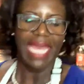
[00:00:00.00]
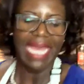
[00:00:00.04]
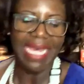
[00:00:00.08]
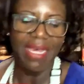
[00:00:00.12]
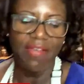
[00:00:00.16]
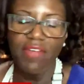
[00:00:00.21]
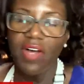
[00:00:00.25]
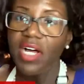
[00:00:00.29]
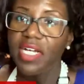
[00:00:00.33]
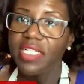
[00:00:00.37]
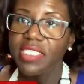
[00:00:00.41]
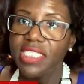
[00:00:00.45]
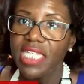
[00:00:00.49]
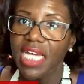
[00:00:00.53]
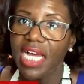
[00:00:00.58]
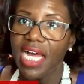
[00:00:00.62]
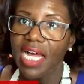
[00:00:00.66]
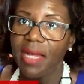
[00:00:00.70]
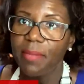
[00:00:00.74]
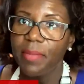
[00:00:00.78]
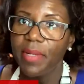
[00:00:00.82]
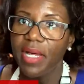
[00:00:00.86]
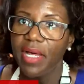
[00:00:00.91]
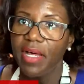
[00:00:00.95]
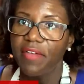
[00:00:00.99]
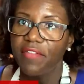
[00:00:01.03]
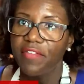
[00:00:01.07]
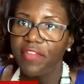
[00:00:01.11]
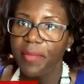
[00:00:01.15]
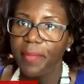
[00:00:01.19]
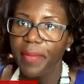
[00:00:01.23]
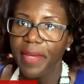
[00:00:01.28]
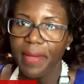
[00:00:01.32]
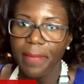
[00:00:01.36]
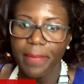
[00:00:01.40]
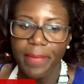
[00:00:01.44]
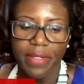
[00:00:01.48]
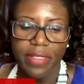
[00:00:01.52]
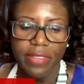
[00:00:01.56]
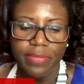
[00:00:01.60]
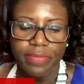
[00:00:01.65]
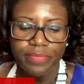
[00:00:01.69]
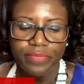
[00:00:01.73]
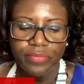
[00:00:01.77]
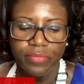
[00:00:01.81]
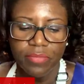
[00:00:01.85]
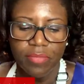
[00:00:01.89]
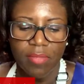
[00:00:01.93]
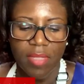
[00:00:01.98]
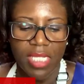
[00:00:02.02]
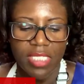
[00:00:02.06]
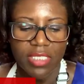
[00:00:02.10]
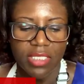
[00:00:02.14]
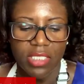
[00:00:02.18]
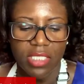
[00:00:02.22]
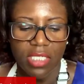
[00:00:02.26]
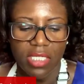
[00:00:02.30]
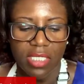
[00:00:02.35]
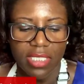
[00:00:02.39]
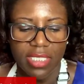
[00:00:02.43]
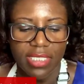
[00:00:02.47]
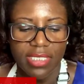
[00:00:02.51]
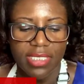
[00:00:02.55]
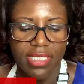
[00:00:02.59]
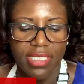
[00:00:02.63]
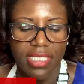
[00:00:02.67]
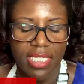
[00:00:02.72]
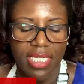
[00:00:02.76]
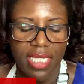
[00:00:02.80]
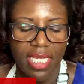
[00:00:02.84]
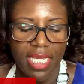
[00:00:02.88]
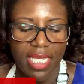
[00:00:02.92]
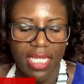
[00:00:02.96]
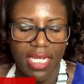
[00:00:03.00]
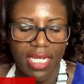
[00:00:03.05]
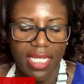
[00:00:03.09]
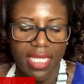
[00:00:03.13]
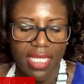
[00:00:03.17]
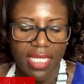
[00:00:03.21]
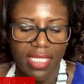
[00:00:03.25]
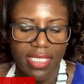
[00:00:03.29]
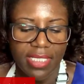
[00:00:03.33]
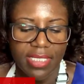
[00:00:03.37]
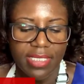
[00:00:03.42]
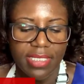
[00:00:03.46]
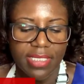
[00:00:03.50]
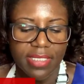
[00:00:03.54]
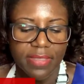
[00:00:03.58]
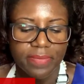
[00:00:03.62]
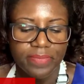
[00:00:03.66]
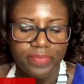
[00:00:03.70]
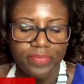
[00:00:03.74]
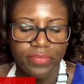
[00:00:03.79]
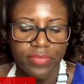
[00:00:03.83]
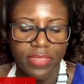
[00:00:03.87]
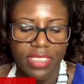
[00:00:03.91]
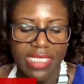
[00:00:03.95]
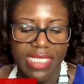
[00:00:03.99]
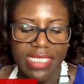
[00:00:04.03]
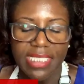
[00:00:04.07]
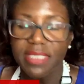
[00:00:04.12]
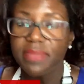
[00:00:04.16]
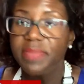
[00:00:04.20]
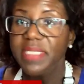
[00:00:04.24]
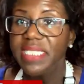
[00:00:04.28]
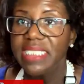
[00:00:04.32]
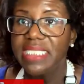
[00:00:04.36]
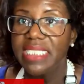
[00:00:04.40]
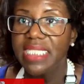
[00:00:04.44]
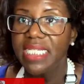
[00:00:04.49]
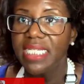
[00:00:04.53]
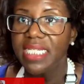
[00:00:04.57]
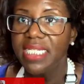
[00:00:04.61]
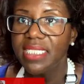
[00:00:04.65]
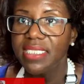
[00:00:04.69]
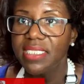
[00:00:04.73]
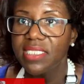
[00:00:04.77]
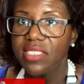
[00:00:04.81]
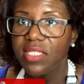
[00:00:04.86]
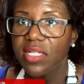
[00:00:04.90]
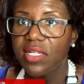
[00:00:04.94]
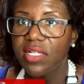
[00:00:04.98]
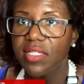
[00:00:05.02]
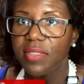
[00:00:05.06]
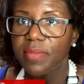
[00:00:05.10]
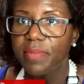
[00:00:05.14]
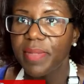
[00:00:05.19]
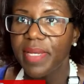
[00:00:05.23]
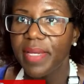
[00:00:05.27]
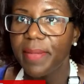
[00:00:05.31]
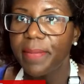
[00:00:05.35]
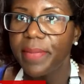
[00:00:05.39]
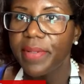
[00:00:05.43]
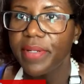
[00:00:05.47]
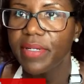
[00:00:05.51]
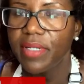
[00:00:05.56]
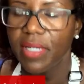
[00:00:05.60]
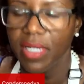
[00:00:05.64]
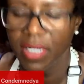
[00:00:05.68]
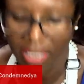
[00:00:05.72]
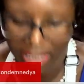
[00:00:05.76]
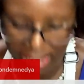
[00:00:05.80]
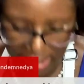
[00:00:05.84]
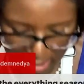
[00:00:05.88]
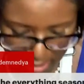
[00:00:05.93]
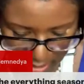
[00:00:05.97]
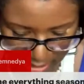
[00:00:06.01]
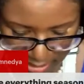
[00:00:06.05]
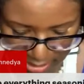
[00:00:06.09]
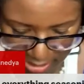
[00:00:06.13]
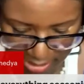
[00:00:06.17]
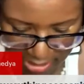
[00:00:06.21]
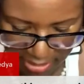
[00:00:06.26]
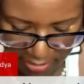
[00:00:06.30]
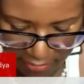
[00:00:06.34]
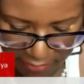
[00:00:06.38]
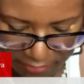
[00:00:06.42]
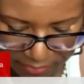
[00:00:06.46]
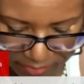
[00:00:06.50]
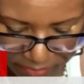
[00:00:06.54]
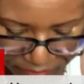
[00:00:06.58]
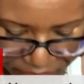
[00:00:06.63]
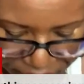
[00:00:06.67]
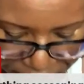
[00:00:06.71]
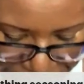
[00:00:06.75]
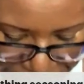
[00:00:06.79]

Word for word: we have on top of the pepper. So y'all can see it is sesame seed, salt, pepper, all kind of good stuff.